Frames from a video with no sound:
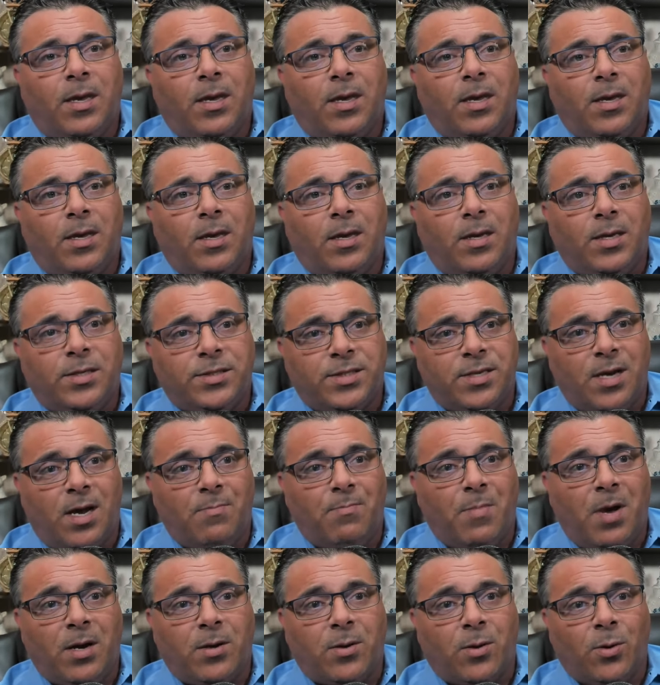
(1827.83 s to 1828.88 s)
Uh, it's not
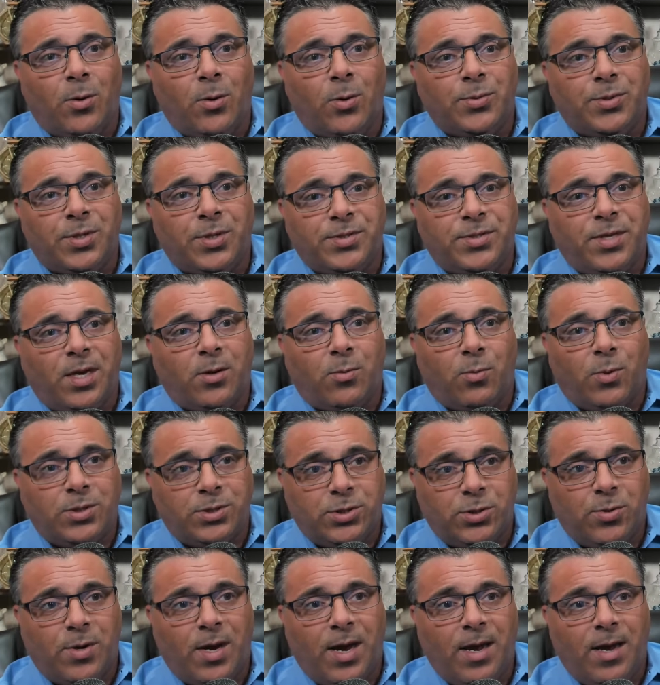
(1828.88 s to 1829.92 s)
my goal to take
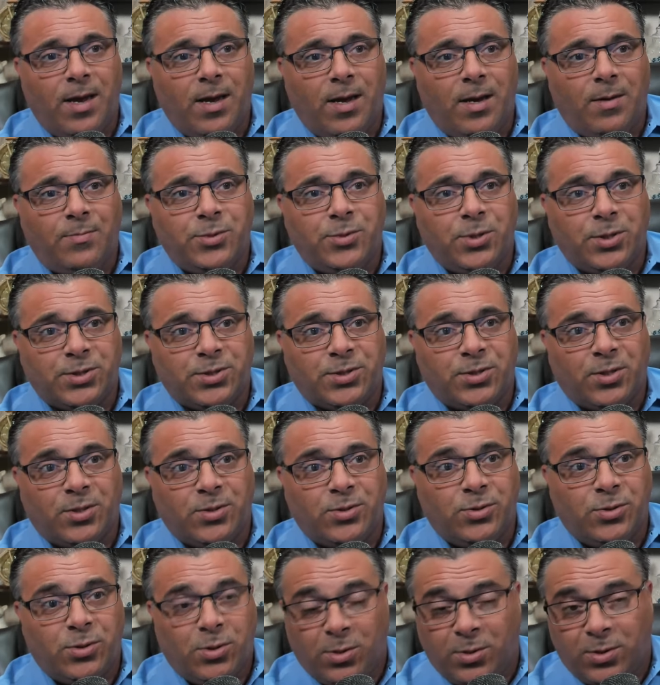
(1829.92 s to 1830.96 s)
what you have just to,
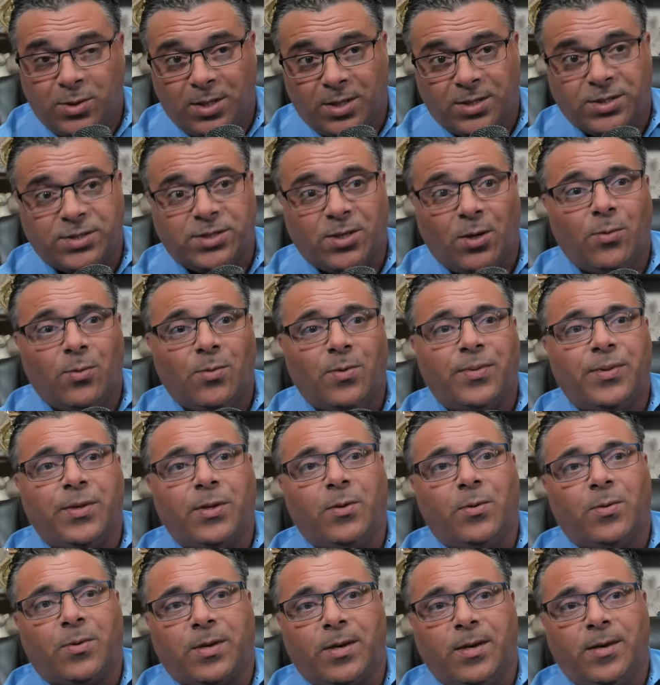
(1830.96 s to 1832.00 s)
to, to consult with
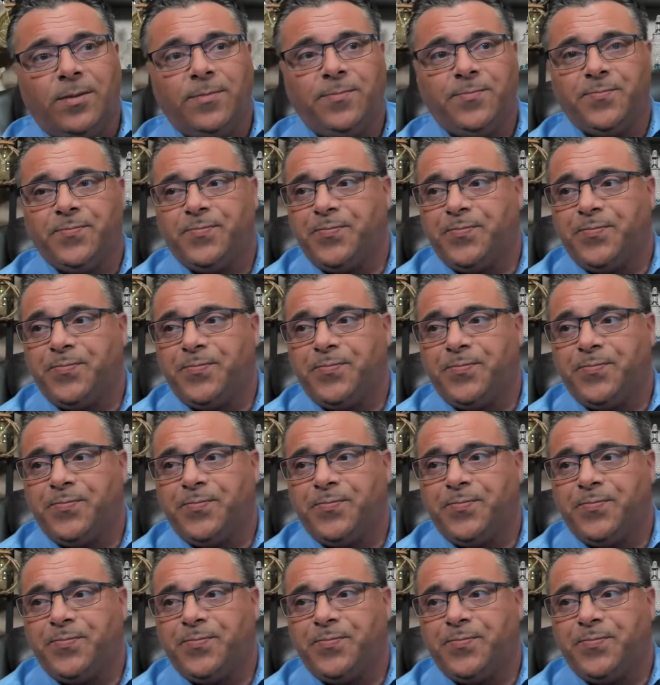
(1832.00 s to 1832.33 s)
you, okay?